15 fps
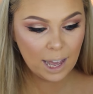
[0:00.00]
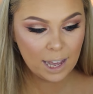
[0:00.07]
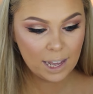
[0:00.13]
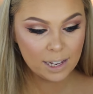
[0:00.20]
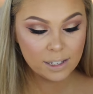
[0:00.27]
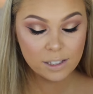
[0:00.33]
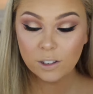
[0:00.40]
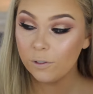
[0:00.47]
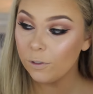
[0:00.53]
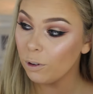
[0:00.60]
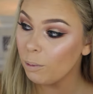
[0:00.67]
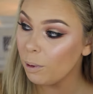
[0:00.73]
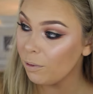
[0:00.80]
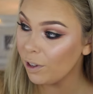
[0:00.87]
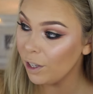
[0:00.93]
and
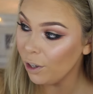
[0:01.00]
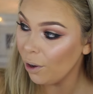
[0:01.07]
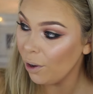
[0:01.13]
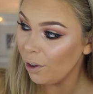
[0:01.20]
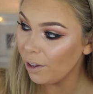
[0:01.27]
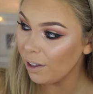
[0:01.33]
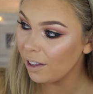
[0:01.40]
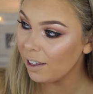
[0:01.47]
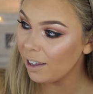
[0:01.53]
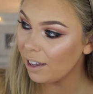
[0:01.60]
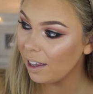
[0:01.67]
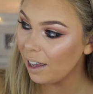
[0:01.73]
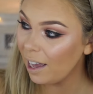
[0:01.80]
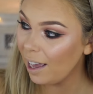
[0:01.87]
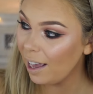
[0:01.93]
film a video,
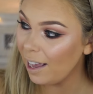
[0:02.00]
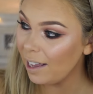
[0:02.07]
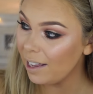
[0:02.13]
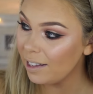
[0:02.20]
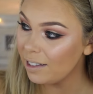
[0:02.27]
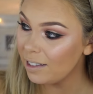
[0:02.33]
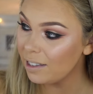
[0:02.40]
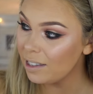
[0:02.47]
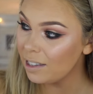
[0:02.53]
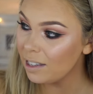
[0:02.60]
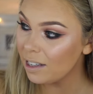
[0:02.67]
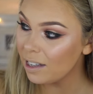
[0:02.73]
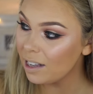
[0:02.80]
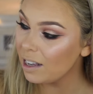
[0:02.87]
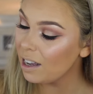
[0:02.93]
and
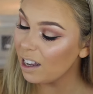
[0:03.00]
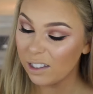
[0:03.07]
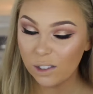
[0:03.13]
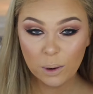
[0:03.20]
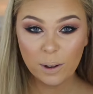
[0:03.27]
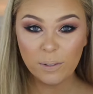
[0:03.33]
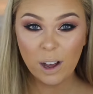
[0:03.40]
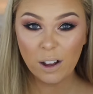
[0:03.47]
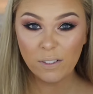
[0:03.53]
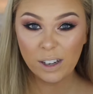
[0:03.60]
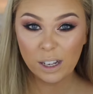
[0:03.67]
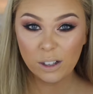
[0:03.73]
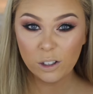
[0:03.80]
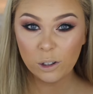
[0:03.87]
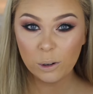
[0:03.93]
I still have half
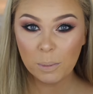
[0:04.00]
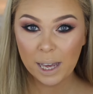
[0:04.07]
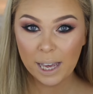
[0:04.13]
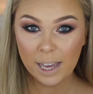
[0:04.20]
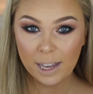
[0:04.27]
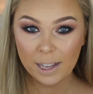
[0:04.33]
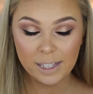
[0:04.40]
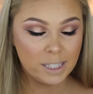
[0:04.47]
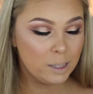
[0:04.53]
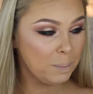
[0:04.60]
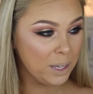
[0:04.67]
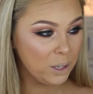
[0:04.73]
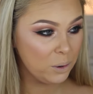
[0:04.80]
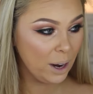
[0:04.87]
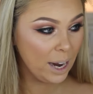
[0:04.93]
an hour to do my hair. It's
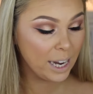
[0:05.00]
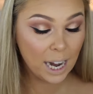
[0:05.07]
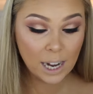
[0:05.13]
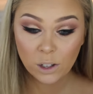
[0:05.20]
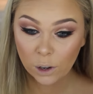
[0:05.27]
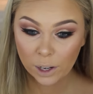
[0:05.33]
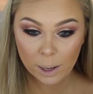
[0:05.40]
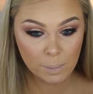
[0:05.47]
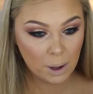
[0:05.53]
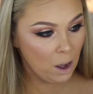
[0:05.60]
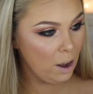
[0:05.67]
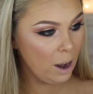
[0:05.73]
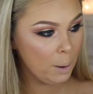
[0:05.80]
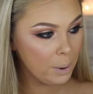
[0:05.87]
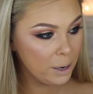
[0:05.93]
been great. And go get my
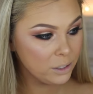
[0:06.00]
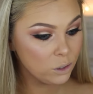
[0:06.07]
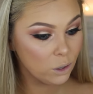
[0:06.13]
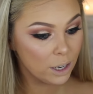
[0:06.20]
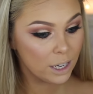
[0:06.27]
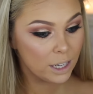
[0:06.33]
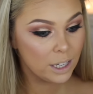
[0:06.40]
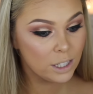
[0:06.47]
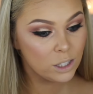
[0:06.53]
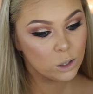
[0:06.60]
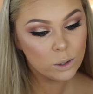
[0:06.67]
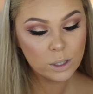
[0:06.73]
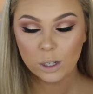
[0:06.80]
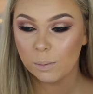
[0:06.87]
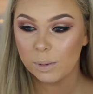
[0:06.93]
eyebrows threaded,
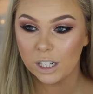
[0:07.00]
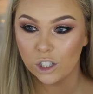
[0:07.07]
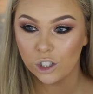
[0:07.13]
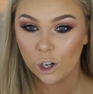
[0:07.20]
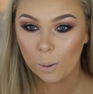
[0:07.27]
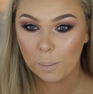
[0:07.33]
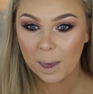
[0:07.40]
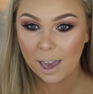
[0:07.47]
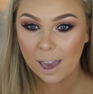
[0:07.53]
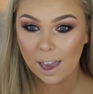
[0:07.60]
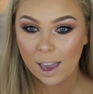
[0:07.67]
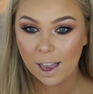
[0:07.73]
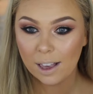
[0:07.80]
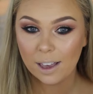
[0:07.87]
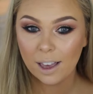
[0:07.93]
do a little bit of
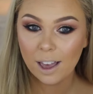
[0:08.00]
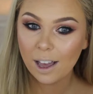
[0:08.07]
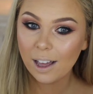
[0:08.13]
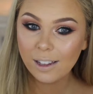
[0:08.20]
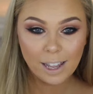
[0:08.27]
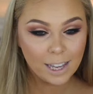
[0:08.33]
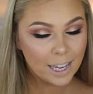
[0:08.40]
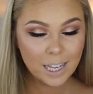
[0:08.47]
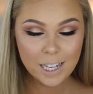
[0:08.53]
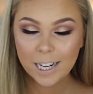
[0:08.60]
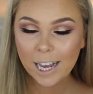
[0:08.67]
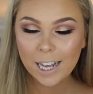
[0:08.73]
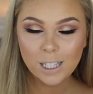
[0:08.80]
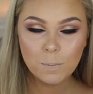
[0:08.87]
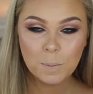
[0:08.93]
shopping. Like,
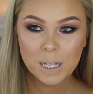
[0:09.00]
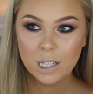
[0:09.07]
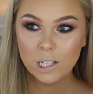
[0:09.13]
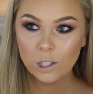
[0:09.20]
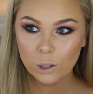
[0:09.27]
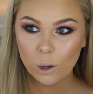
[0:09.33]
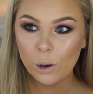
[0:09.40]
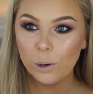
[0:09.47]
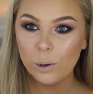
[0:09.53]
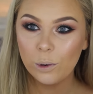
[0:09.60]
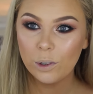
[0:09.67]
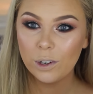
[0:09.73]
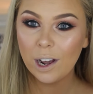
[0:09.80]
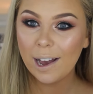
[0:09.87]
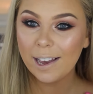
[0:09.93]
it has been so
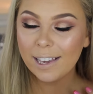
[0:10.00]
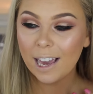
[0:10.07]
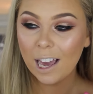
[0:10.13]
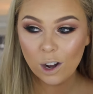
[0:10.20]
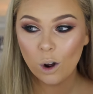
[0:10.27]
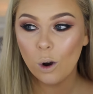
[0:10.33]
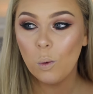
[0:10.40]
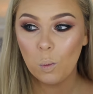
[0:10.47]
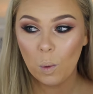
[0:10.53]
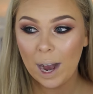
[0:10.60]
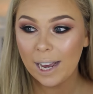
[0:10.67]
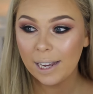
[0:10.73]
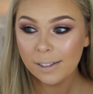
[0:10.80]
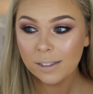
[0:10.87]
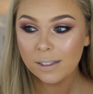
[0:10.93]
good. I cannot
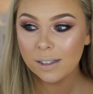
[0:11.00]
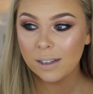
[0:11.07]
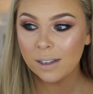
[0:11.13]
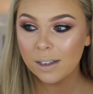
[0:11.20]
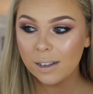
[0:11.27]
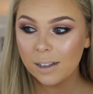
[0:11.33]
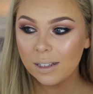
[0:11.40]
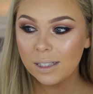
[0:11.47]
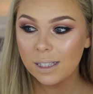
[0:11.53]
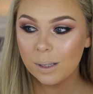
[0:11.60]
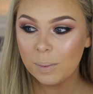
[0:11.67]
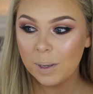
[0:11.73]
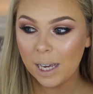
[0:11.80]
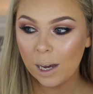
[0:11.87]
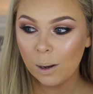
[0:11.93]
wait
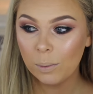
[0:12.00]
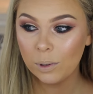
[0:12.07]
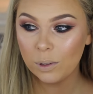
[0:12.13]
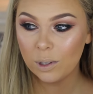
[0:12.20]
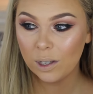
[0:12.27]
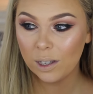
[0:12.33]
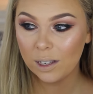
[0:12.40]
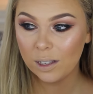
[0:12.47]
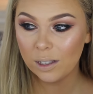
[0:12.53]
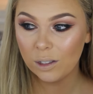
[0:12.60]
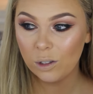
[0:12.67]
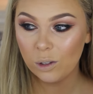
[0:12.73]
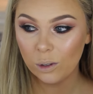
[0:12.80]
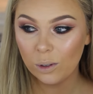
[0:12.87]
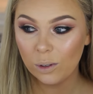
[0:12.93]
to be able to
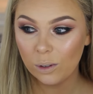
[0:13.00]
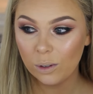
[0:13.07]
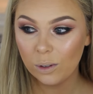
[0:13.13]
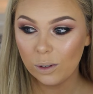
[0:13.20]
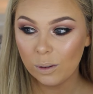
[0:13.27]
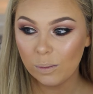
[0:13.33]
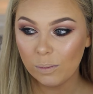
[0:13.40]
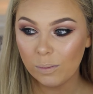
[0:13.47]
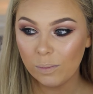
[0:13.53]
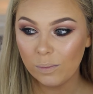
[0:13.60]
do